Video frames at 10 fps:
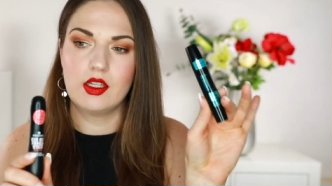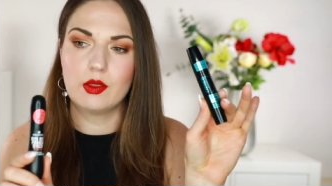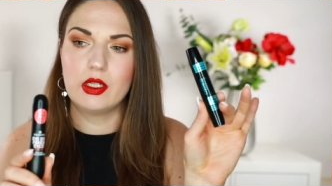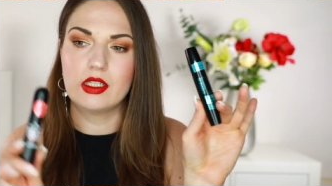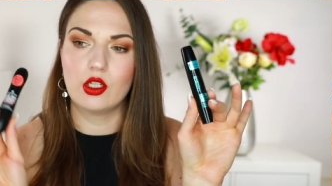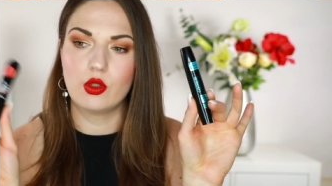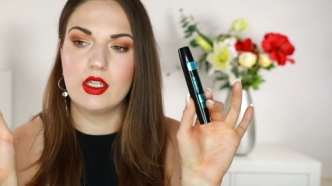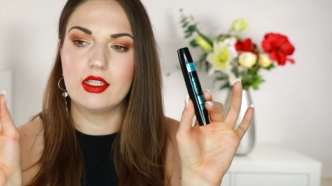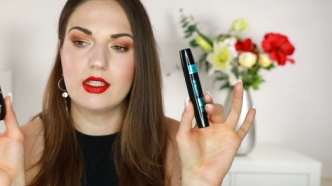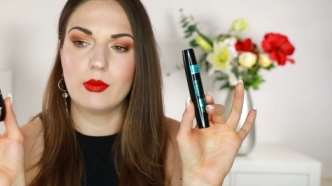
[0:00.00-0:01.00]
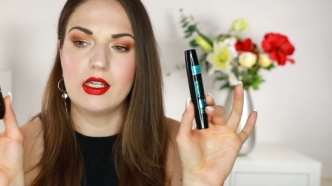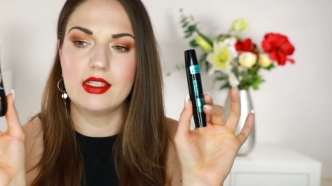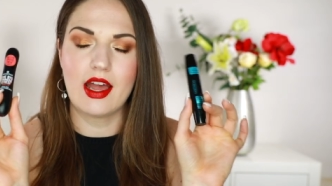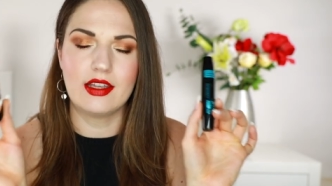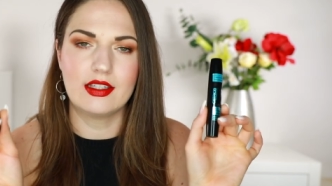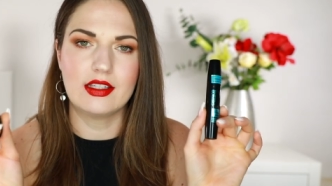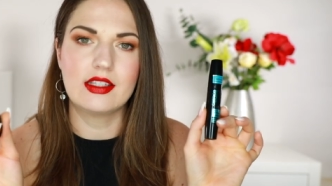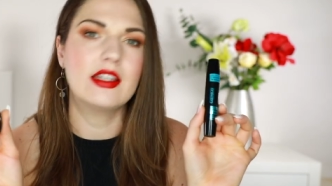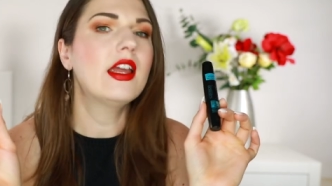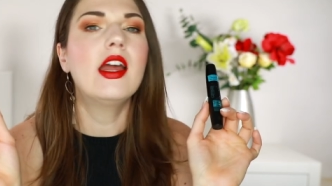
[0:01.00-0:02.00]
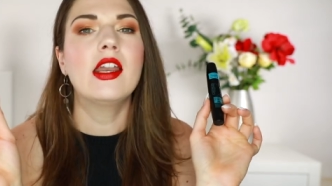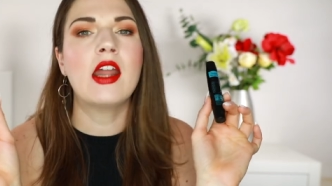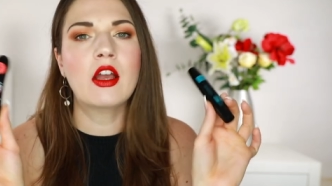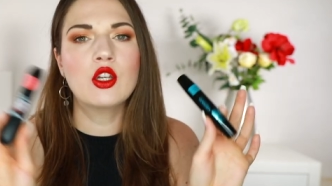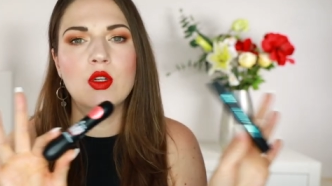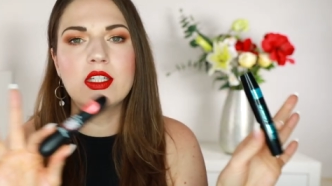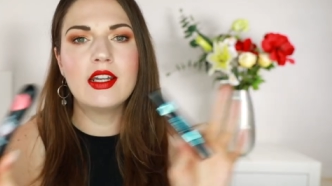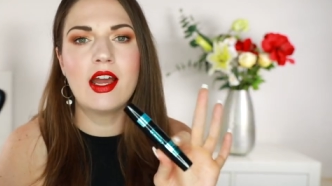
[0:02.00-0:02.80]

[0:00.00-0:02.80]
This one is Catrice, this one is Essence. Now Catrice and